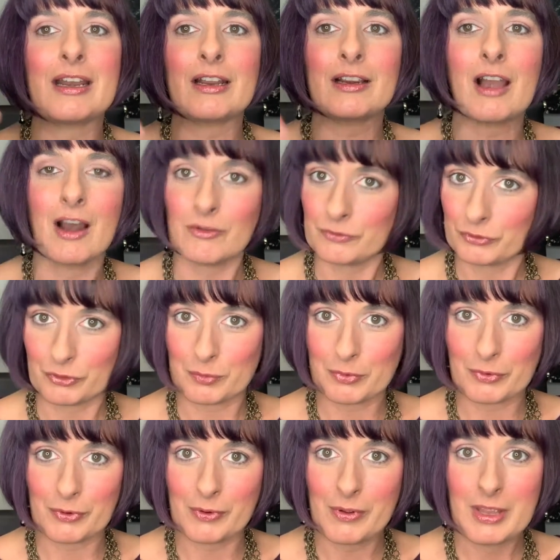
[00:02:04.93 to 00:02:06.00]

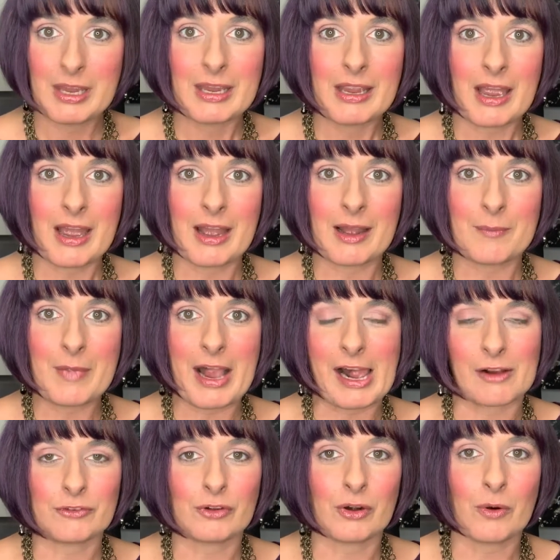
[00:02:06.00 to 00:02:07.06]
uncomfortable
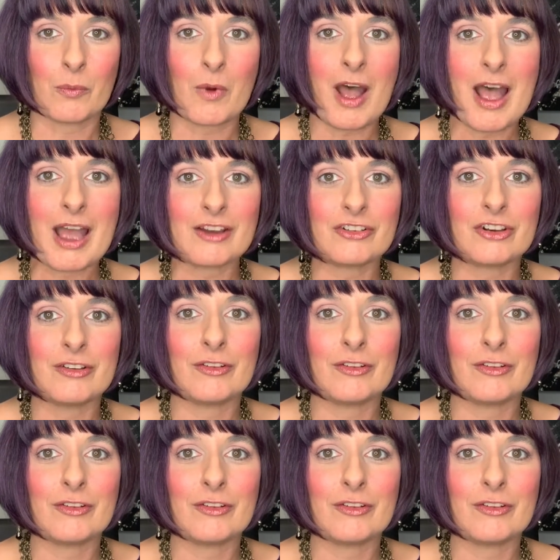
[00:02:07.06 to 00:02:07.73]
after a wash.